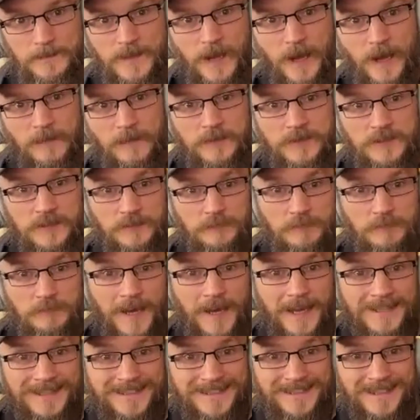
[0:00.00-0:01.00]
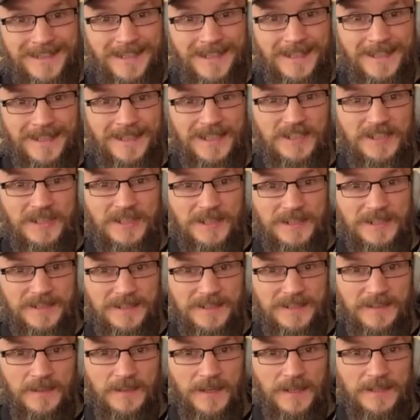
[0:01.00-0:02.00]
After his arrest, he initially
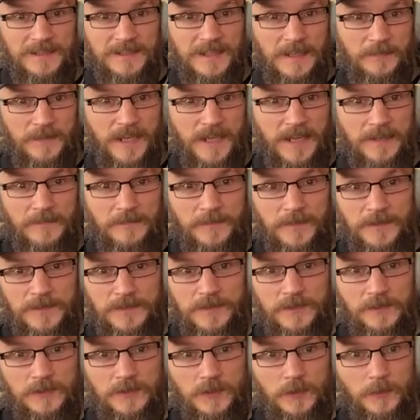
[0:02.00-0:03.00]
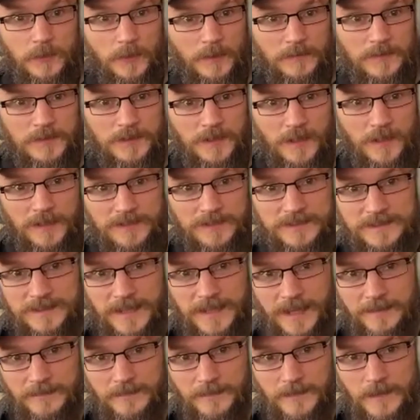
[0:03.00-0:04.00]
denies having anything to do with Sian's
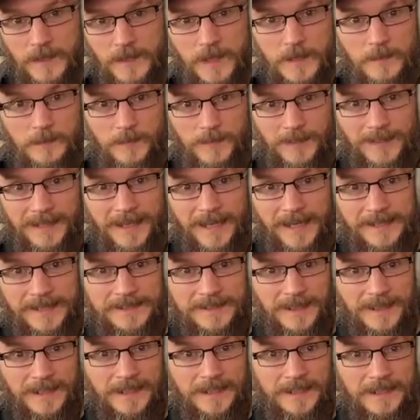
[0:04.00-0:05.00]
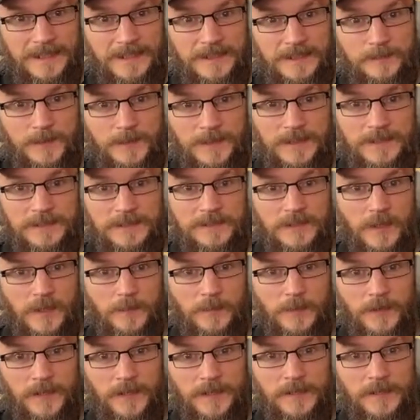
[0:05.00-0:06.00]
death, but later he leads police to her
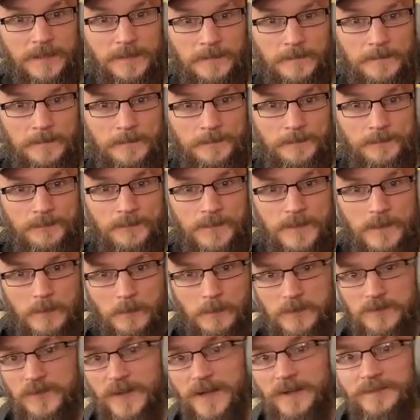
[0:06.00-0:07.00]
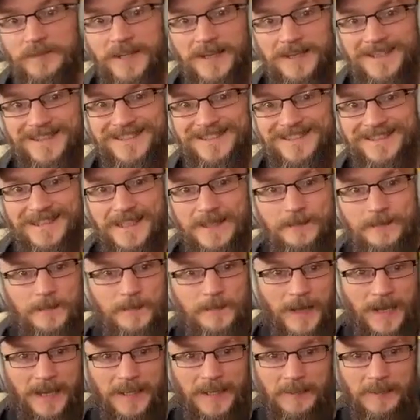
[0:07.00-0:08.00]
body. It was found down a steep
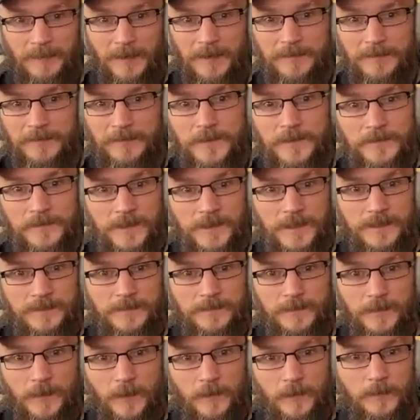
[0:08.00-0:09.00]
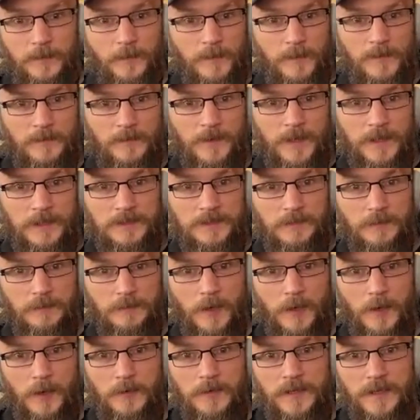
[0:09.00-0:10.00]
bank around fifteen foot from the verge of a
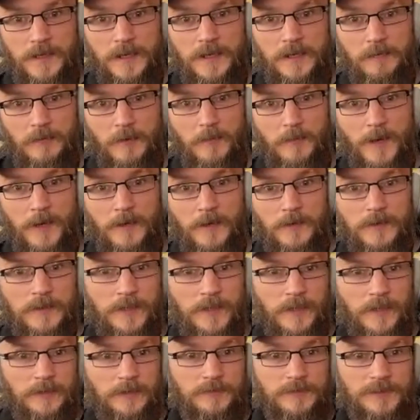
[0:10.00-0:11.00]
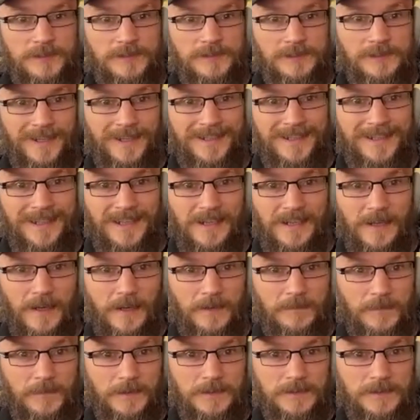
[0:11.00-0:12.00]
road in a remote countryside in
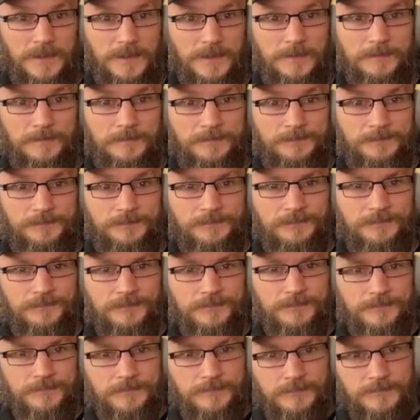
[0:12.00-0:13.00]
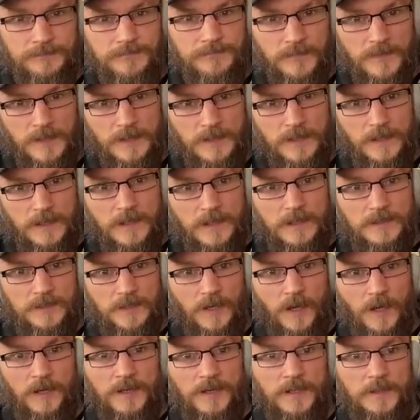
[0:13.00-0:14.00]
Uffington.
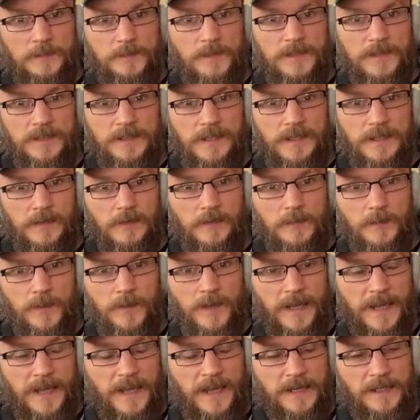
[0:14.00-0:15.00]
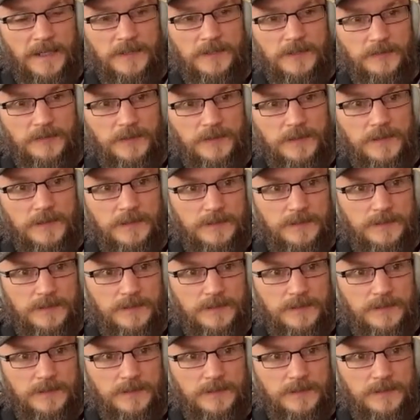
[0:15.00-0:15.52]
Sian had been killed by a head injury.